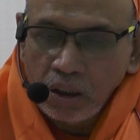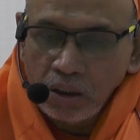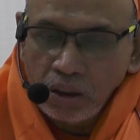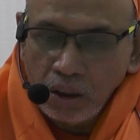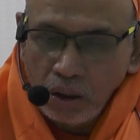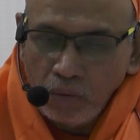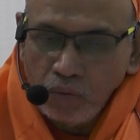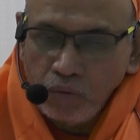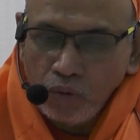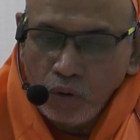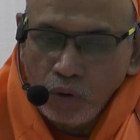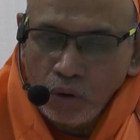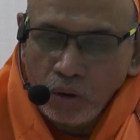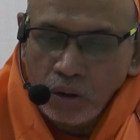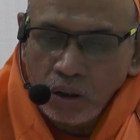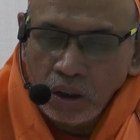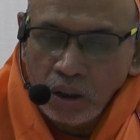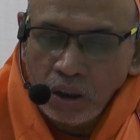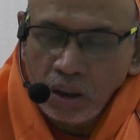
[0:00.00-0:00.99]

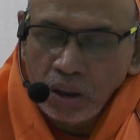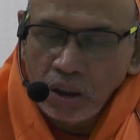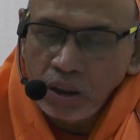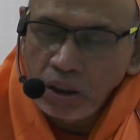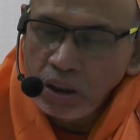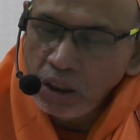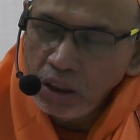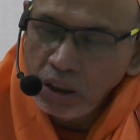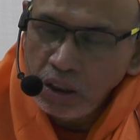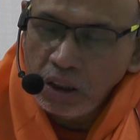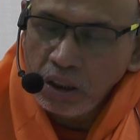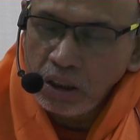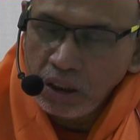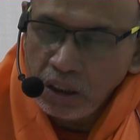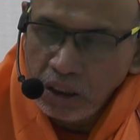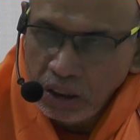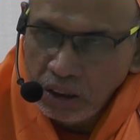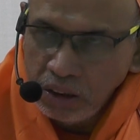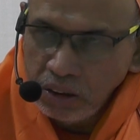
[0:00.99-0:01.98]
Therefore, in either
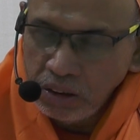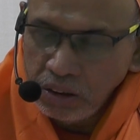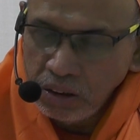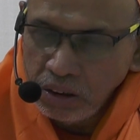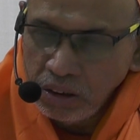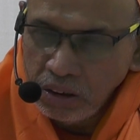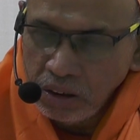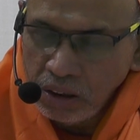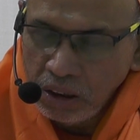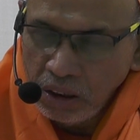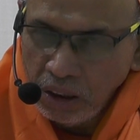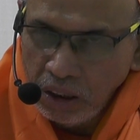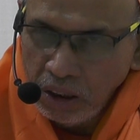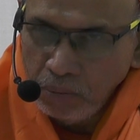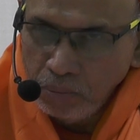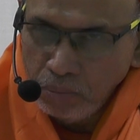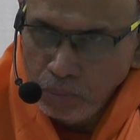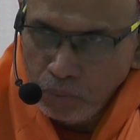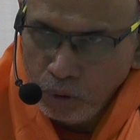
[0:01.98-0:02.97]
case, the
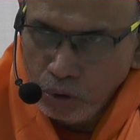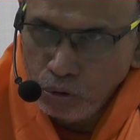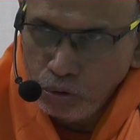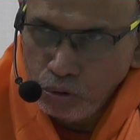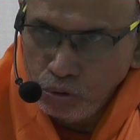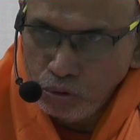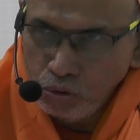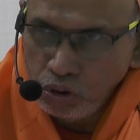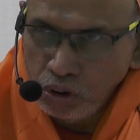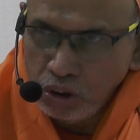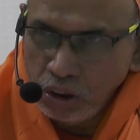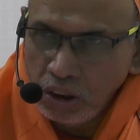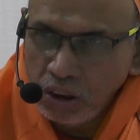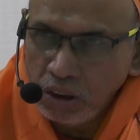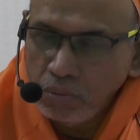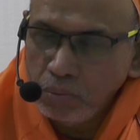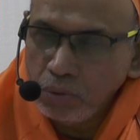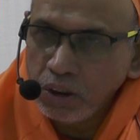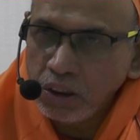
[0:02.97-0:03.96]
name
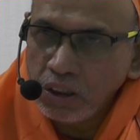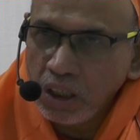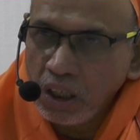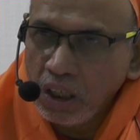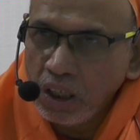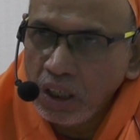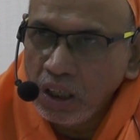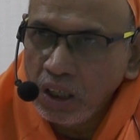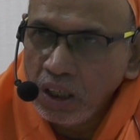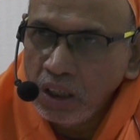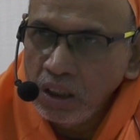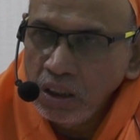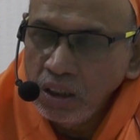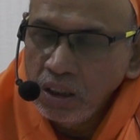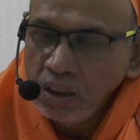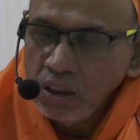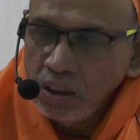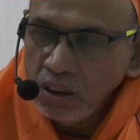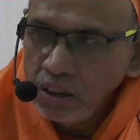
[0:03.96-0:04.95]
Mrityunjaya Mantra
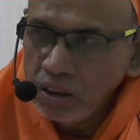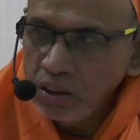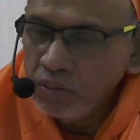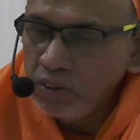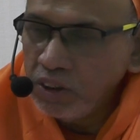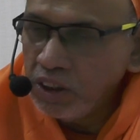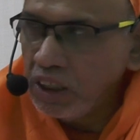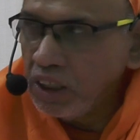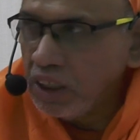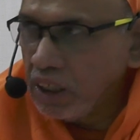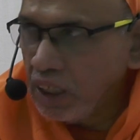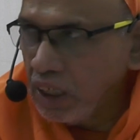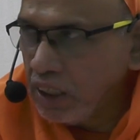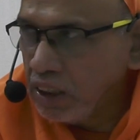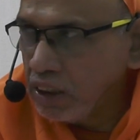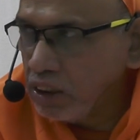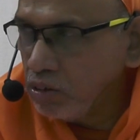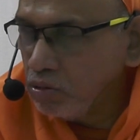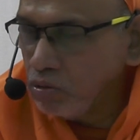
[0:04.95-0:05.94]
is a very
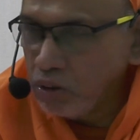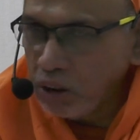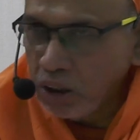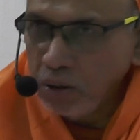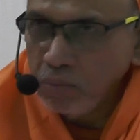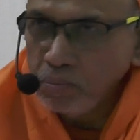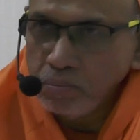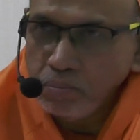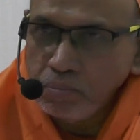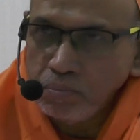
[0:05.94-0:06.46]
attractive name.